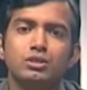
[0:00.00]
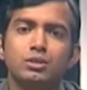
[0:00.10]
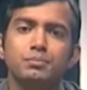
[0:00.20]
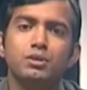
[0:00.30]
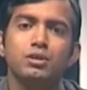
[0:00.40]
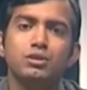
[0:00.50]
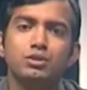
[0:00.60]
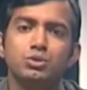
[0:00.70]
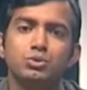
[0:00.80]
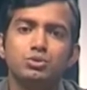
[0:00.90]
typically
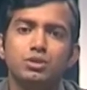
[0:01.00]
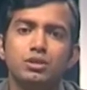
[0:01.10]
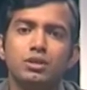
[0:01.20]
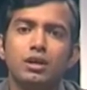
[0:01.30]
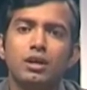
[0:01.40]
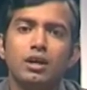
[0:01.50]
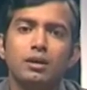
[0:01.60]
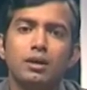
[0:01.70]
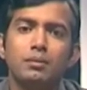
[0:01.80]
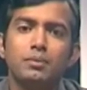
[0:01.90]
using
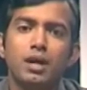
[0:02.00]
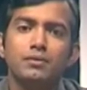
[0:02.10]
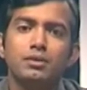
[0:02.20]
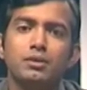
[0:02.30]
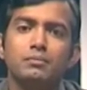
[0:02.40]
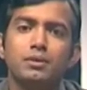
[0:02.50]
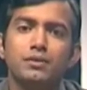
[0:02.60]
americium